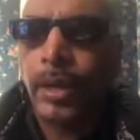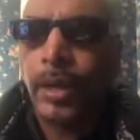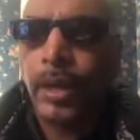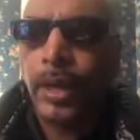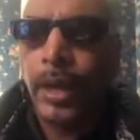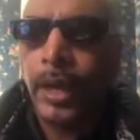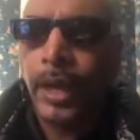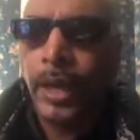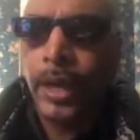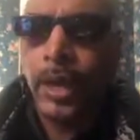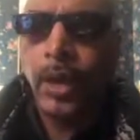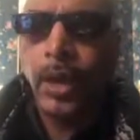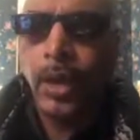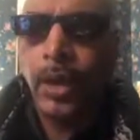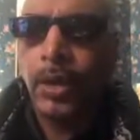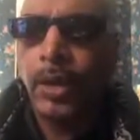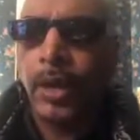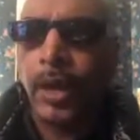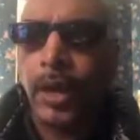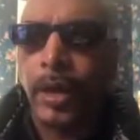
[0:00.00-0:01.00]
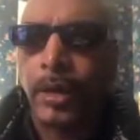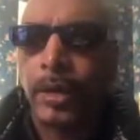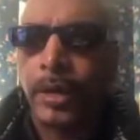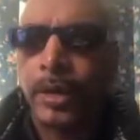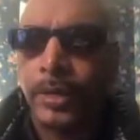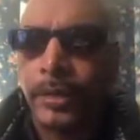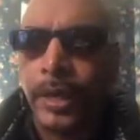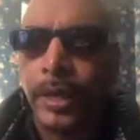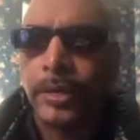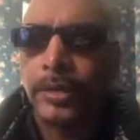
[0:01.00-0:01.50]
he heard her.
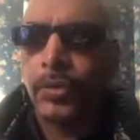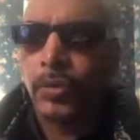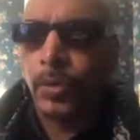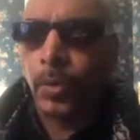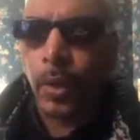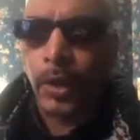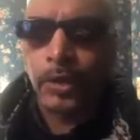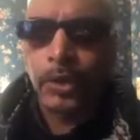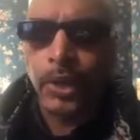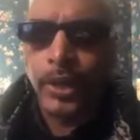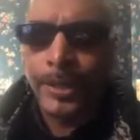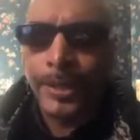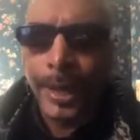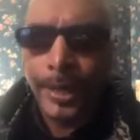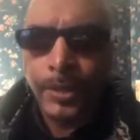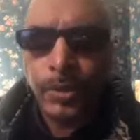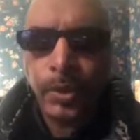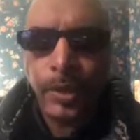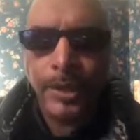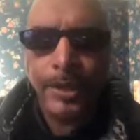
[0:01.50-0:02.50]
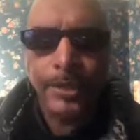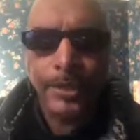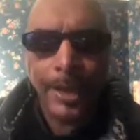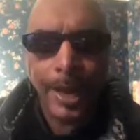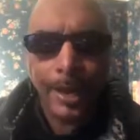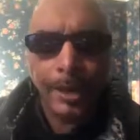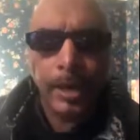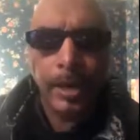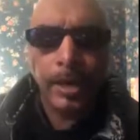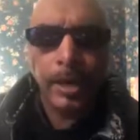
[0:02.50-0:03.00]
He says, "Well, she's actually
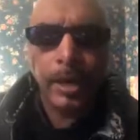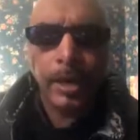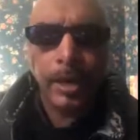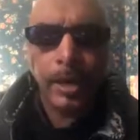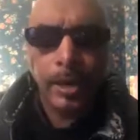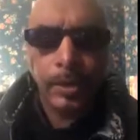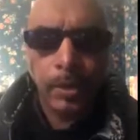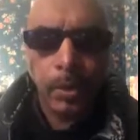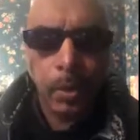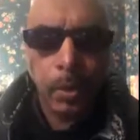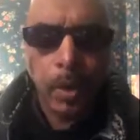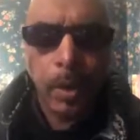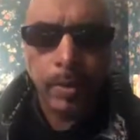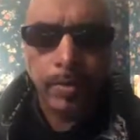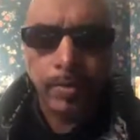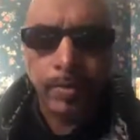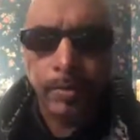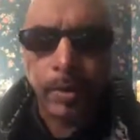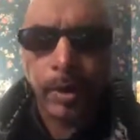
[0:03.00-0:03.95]
slagging you off."